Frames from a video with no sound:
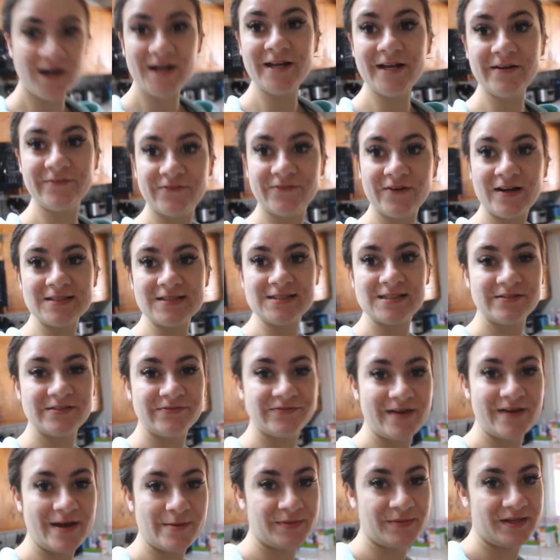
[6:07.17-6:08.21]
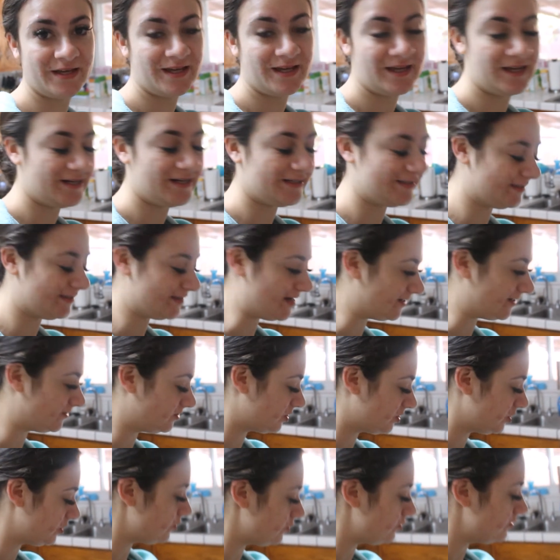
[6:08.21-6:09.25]
morning, friends and family. It is now
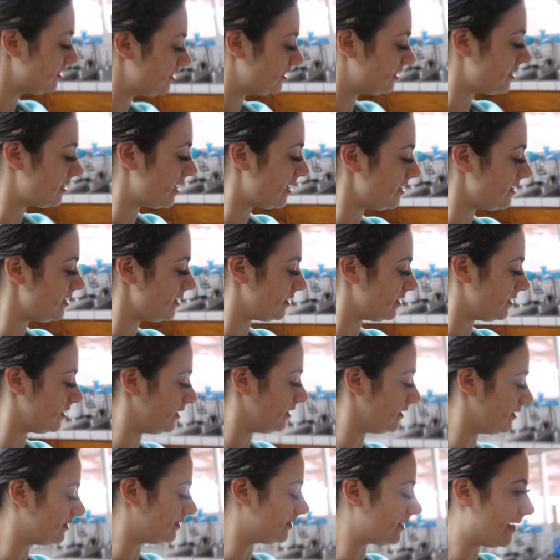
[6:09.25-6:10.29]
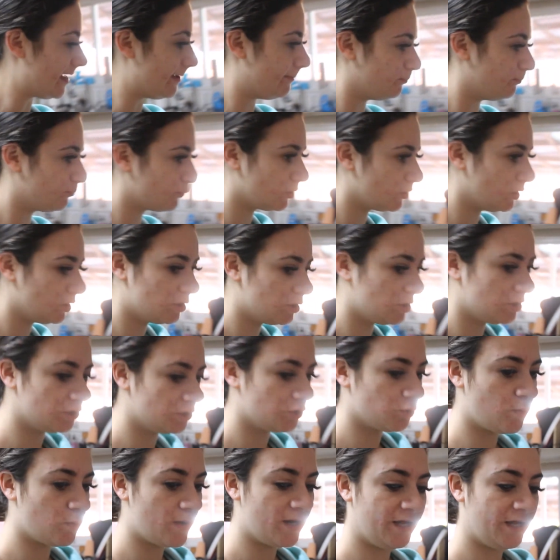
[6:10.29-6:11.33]
Tuesday. It is April
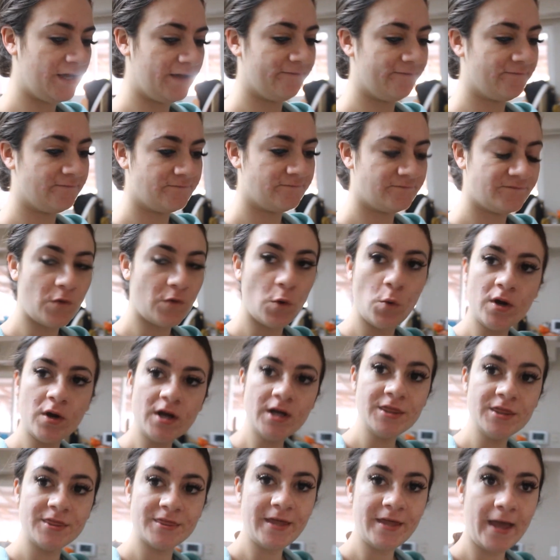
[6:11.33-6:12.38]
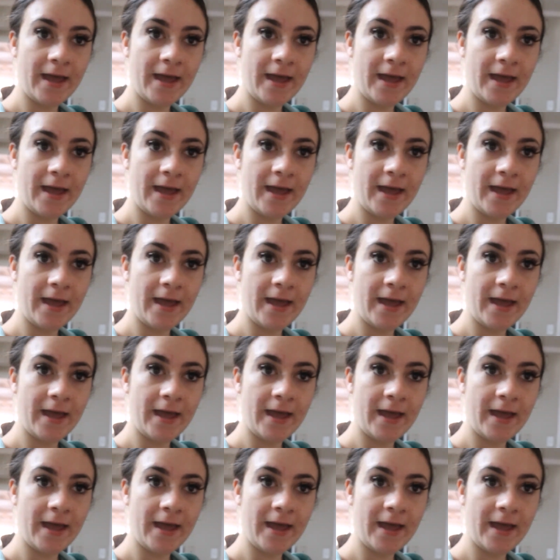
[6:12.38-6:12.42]
twenty-fourth,